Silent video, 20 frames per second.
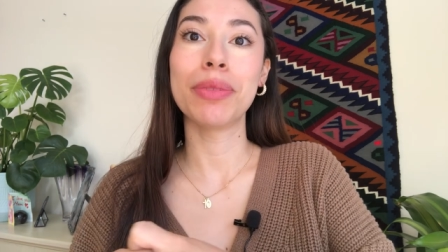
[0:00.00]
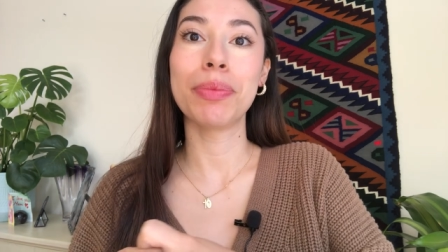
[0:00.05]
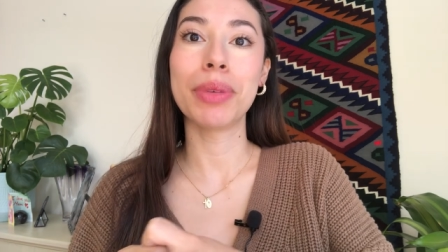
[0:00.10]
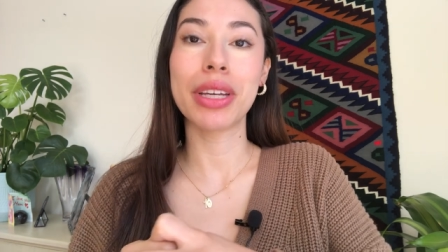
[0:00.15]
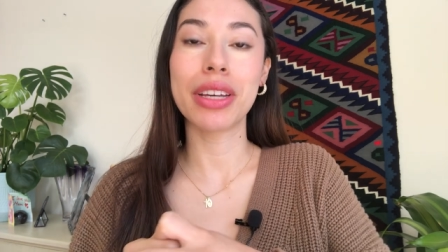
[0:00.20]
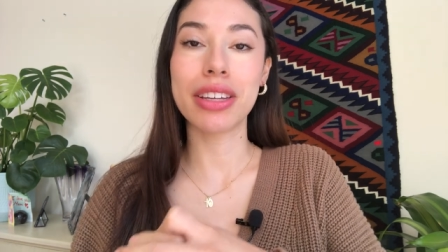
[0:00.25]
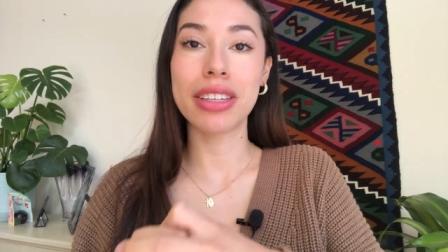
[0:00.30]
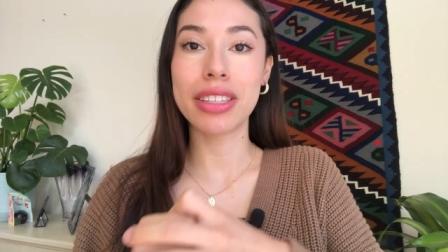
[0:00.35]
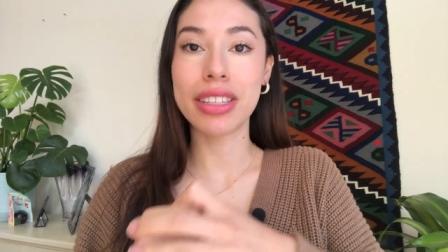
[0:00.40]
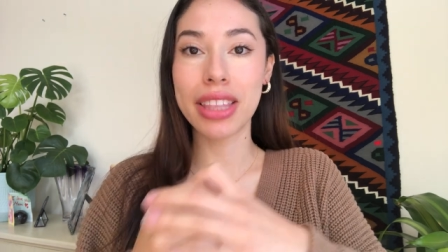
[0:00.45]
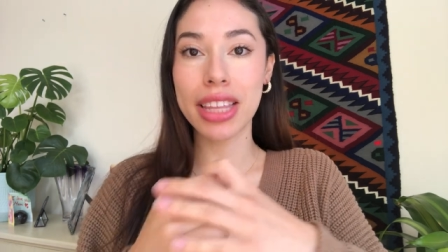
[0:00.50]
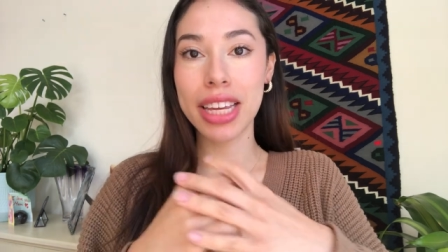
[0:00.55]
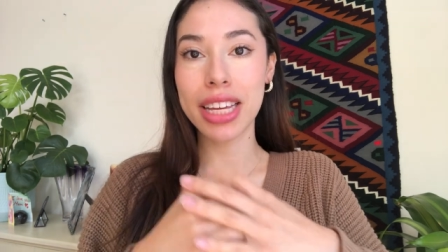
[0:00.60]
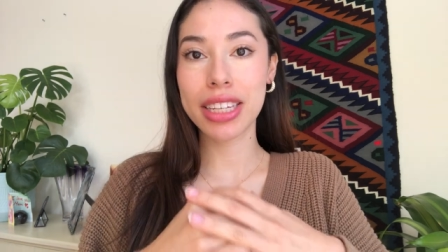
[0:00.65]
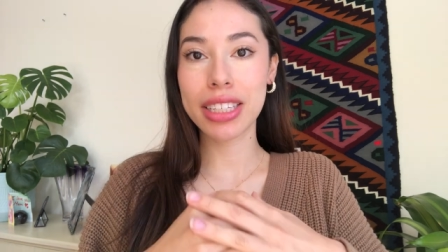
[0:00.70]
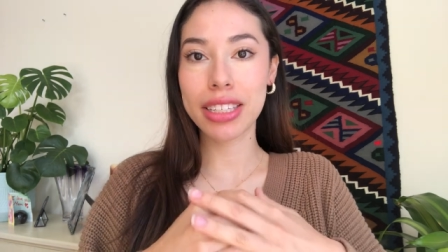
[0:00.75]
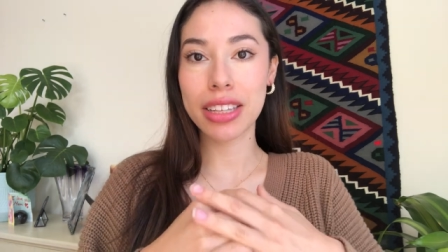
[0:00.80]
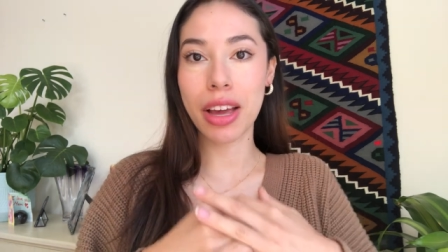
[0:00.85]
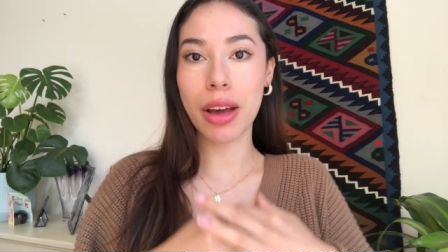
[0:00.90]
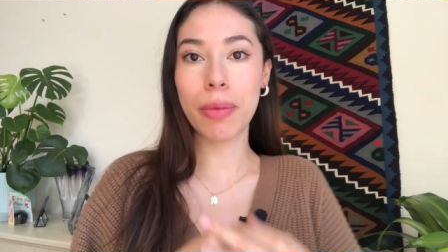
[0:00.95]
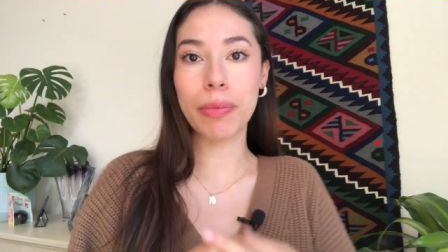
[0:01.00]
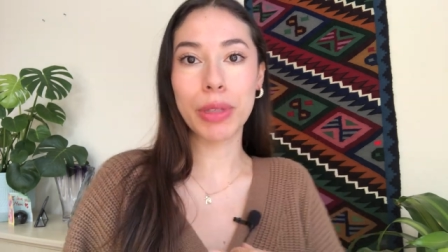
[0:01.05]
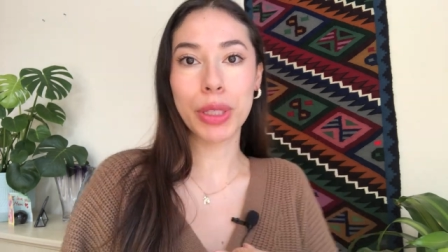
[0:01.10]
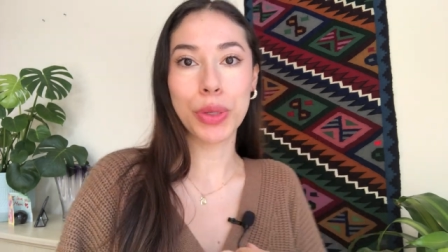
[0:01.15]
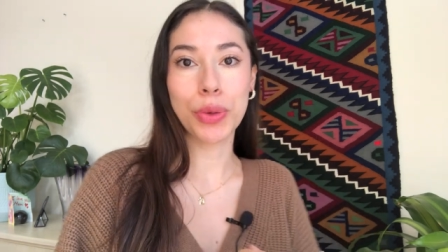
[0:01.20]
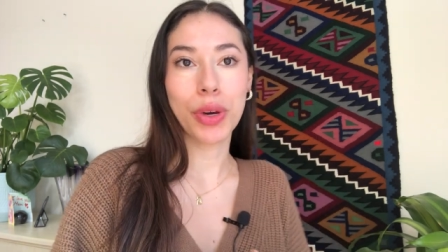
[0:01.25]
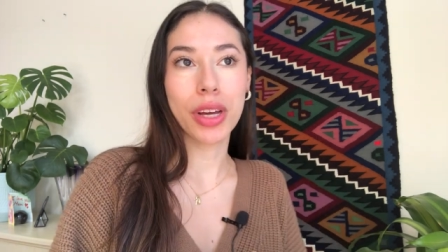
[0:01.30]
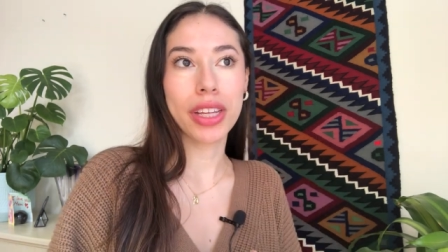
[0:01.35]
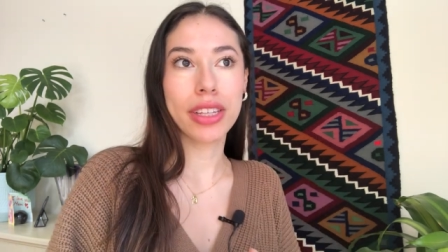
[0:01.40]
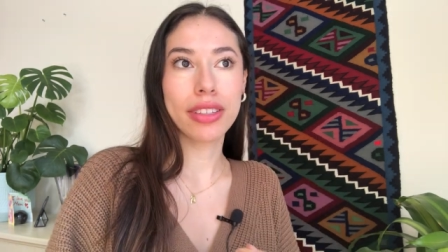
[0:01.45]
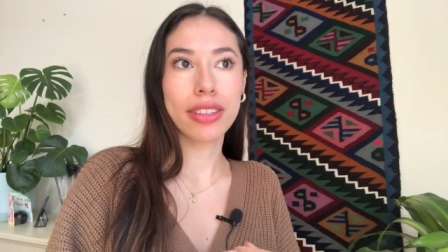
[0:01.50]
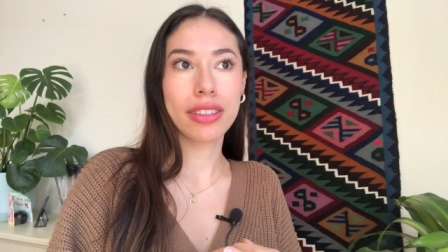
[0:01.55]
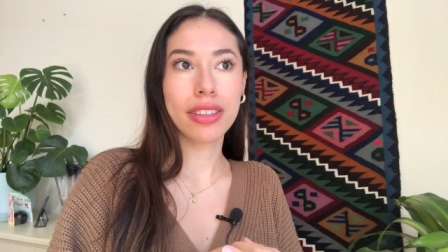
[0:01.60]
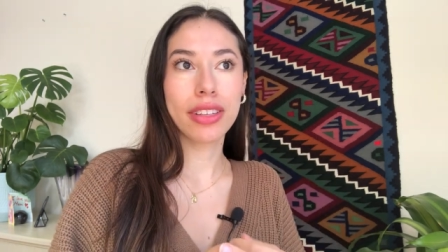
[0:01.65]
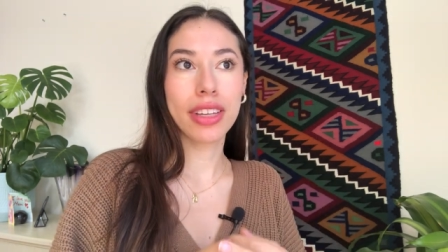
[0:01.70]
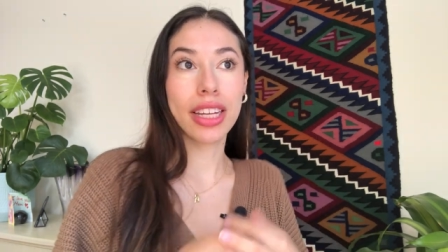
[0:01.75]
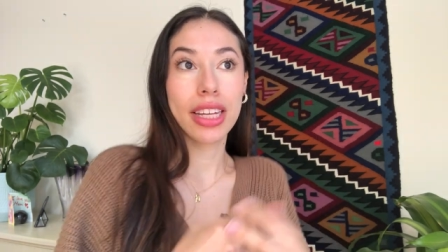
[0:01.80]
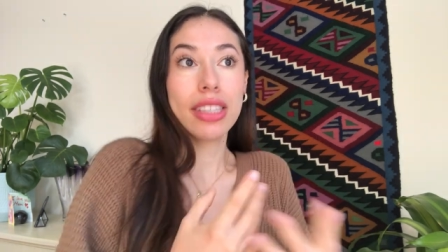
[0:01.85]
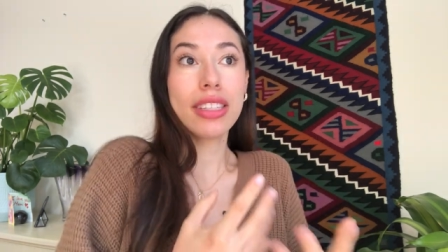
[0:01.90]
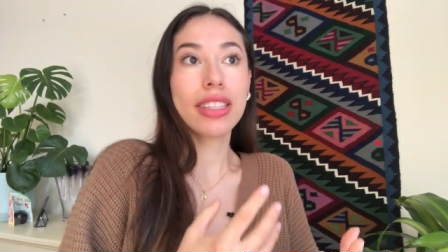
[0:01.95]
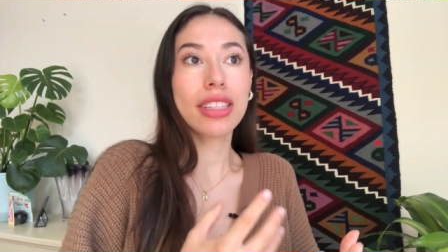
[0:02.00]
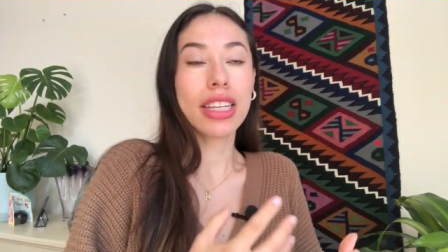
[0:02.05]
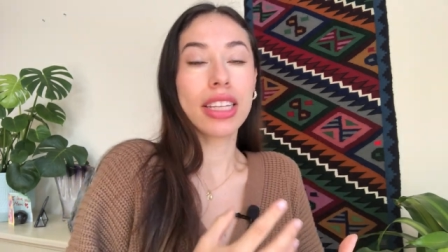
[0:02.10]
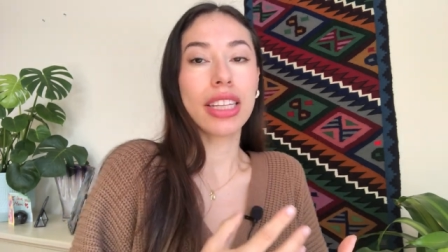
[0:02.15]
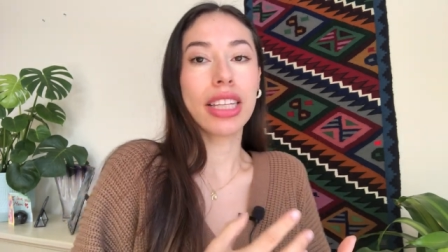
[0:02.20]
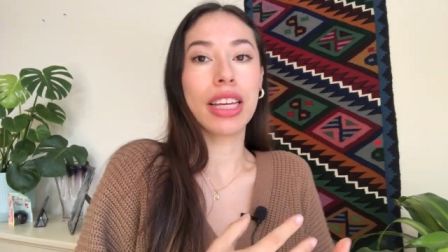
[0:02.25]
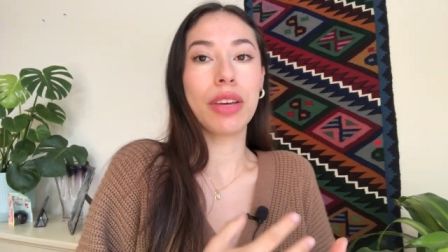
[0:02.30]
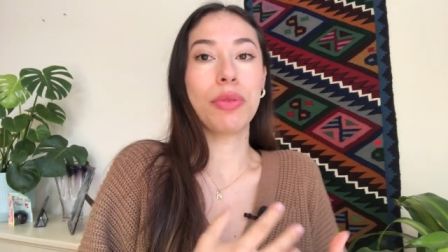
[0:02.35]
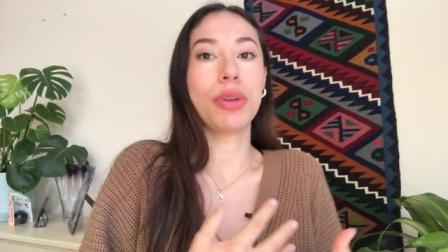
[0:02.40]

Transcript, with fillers: because things come to us instantly.